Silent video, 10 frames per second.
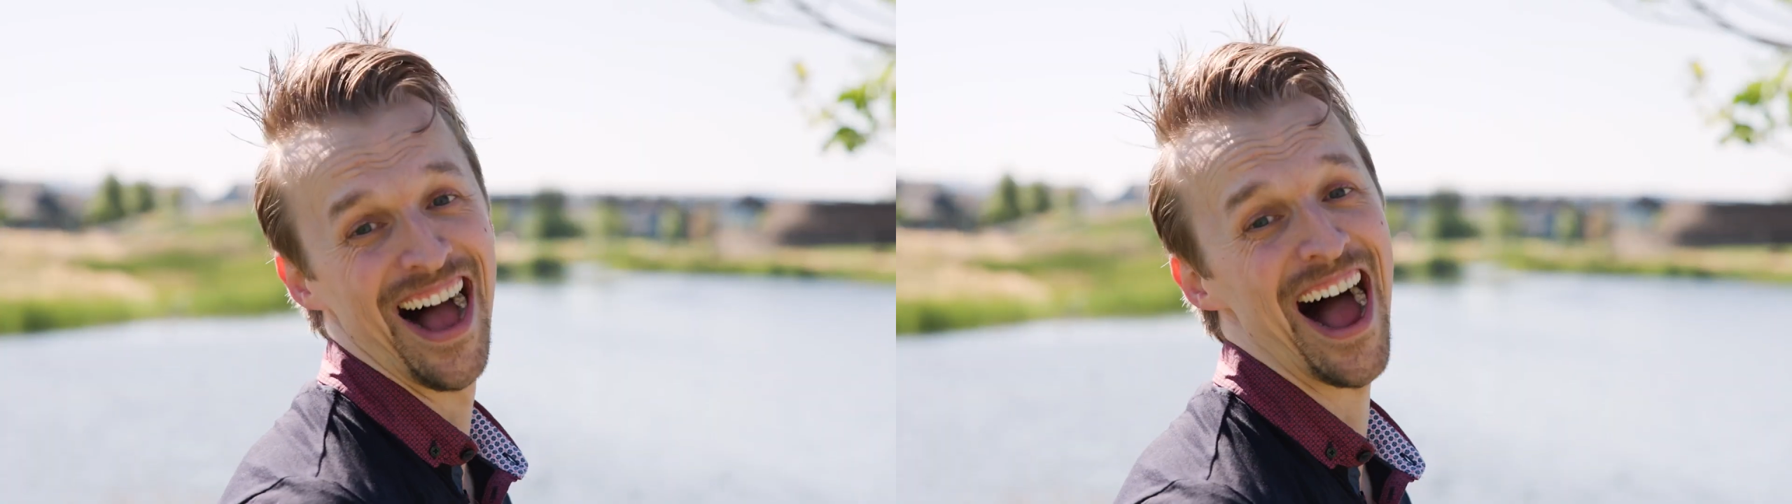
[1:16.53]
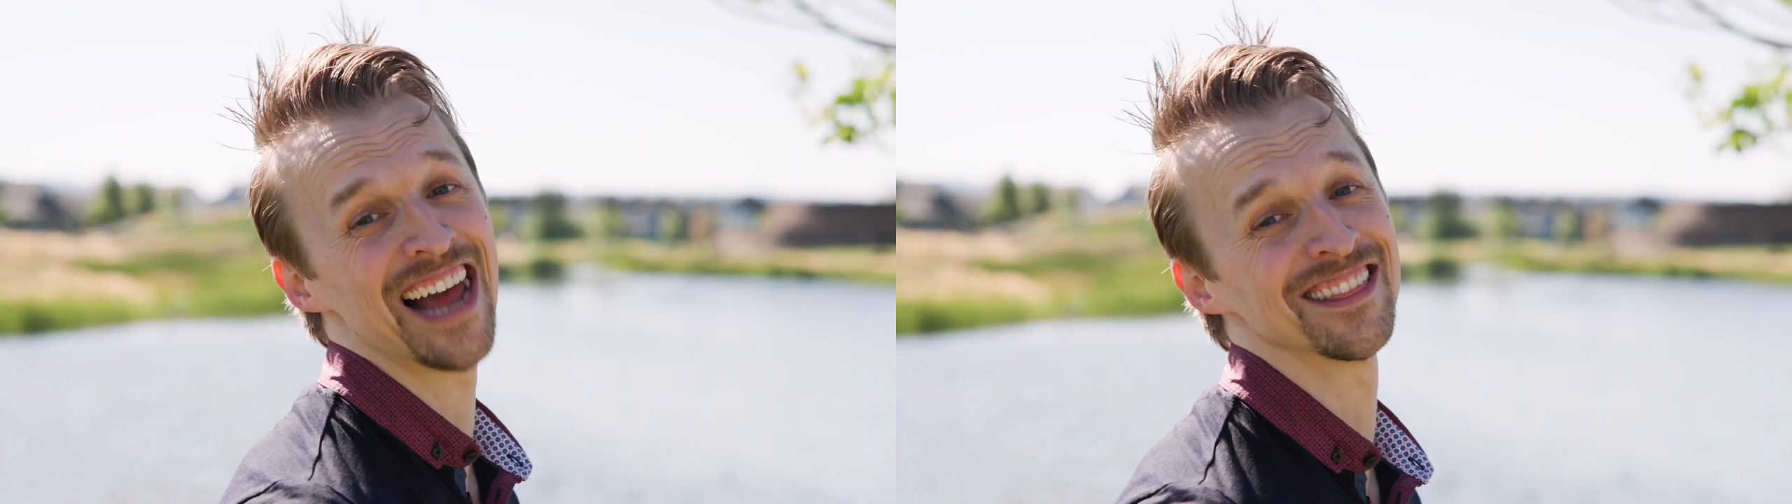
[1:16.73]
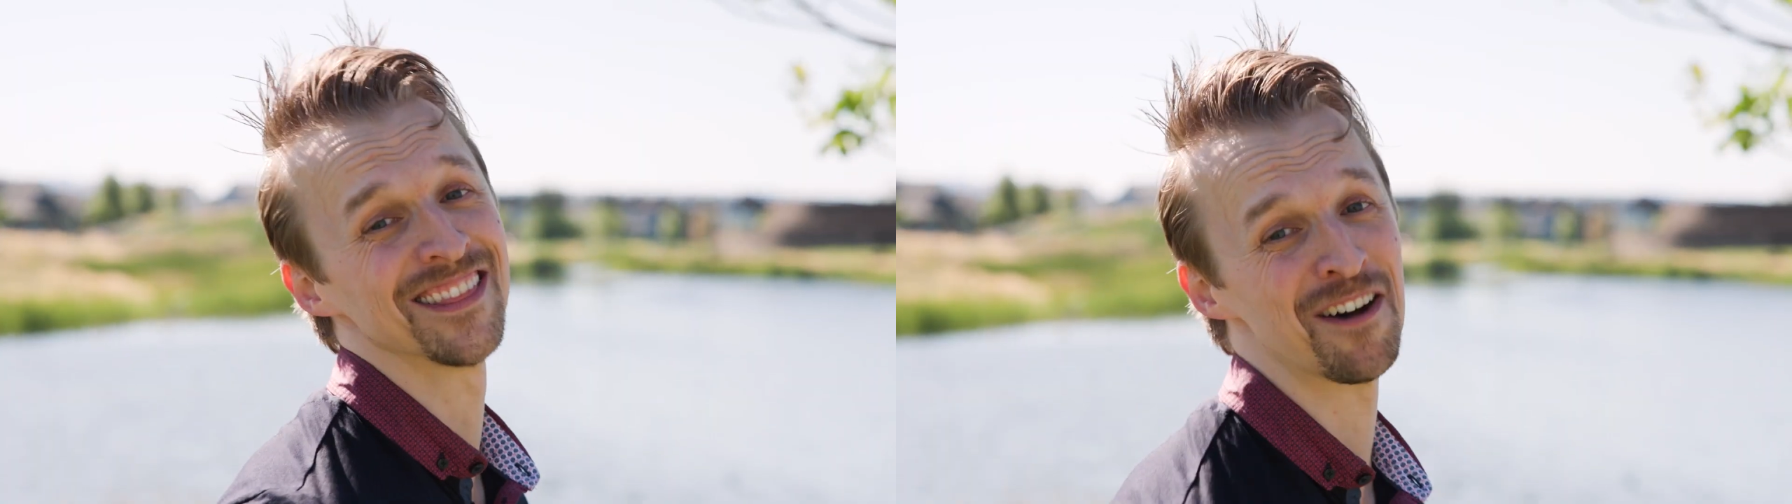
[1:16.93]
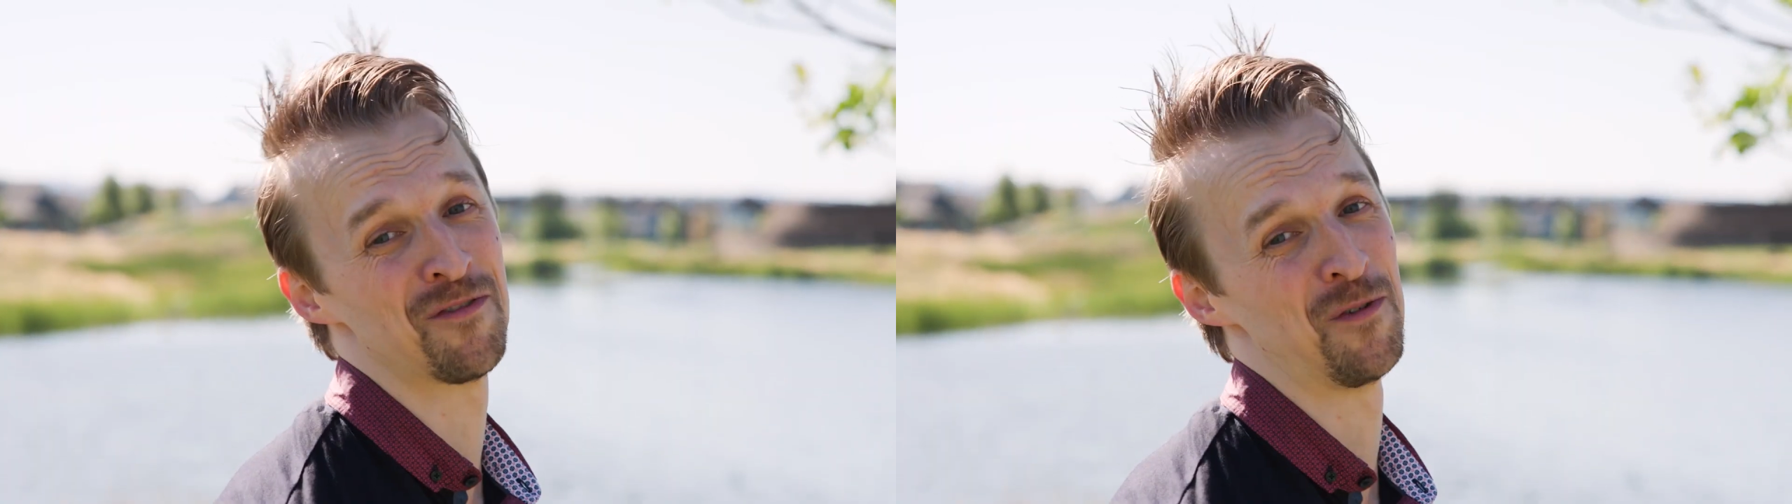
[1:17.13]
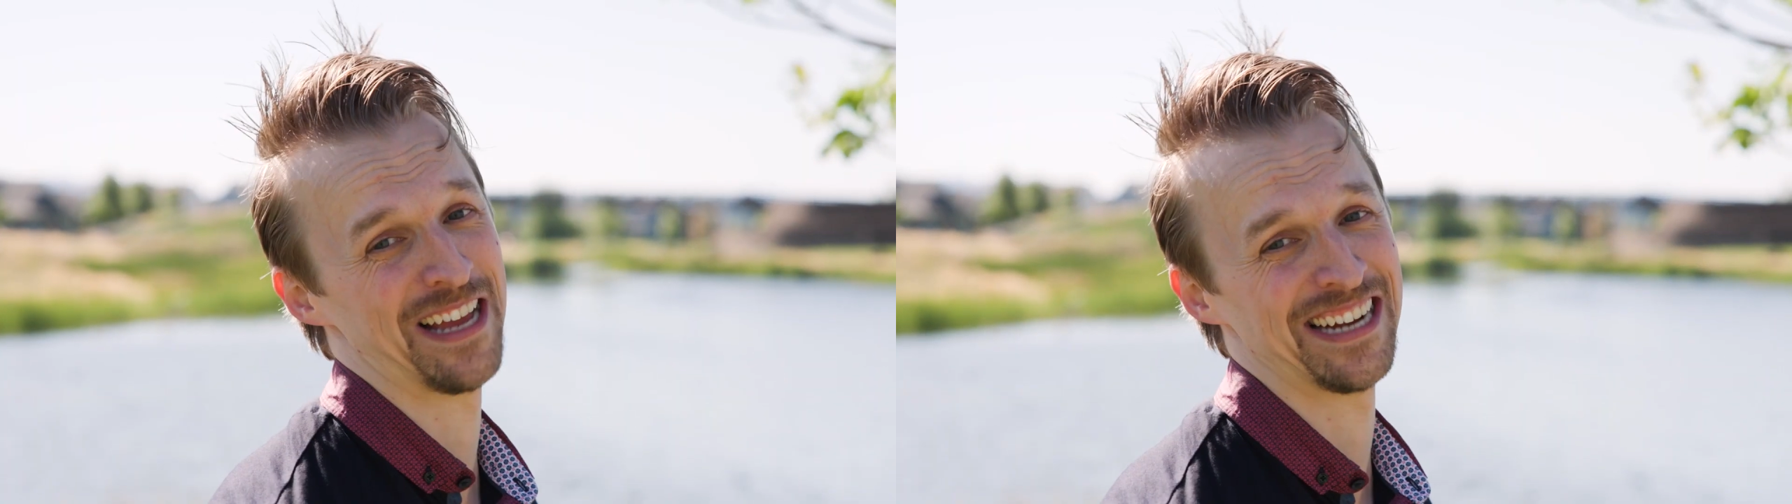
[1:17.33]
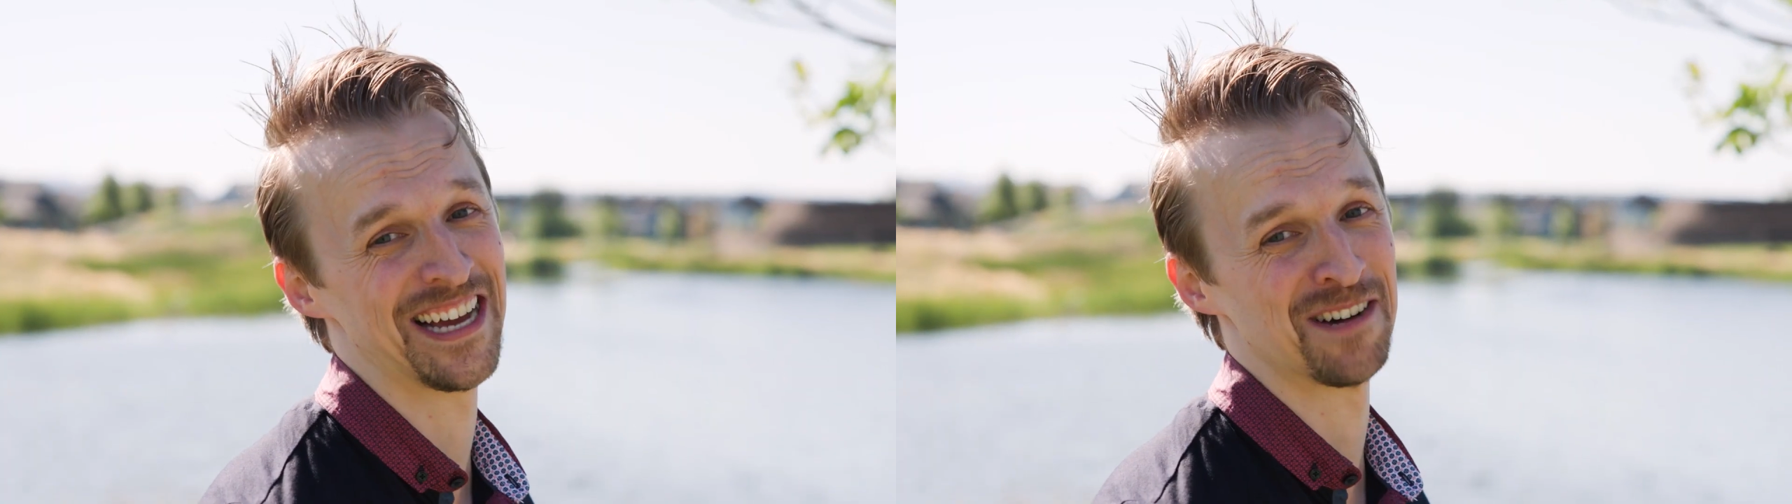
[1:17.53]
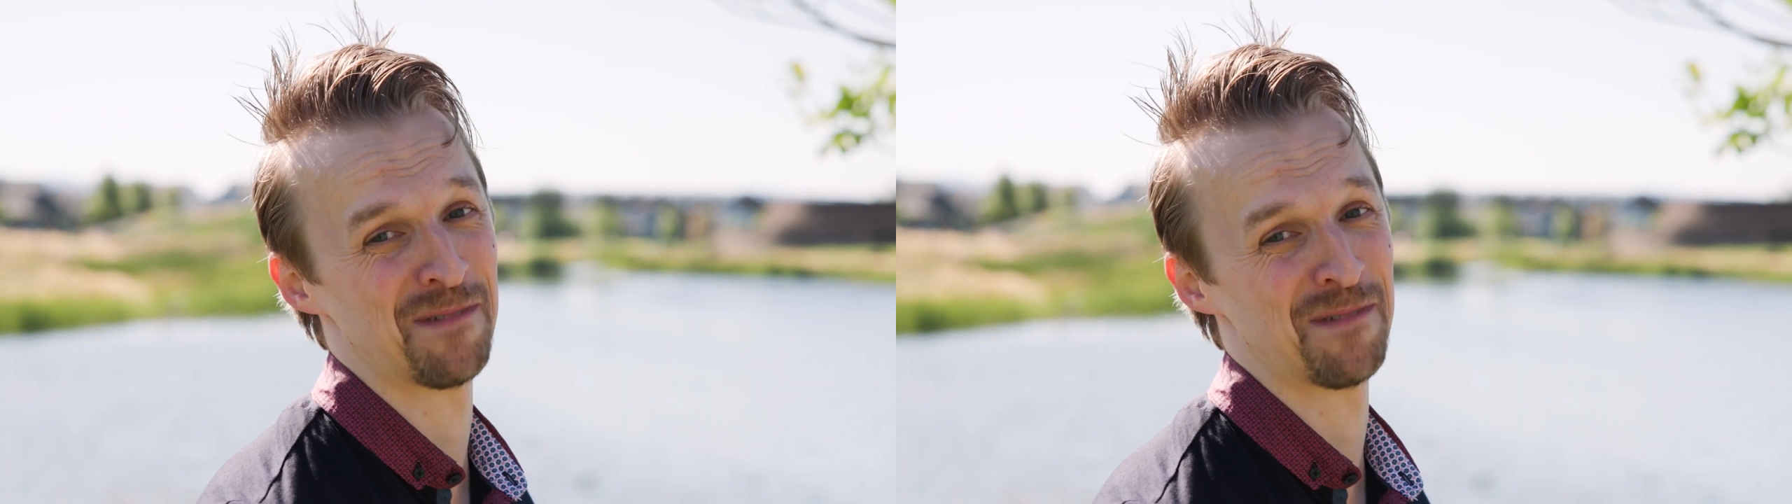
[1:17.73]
I love when I tell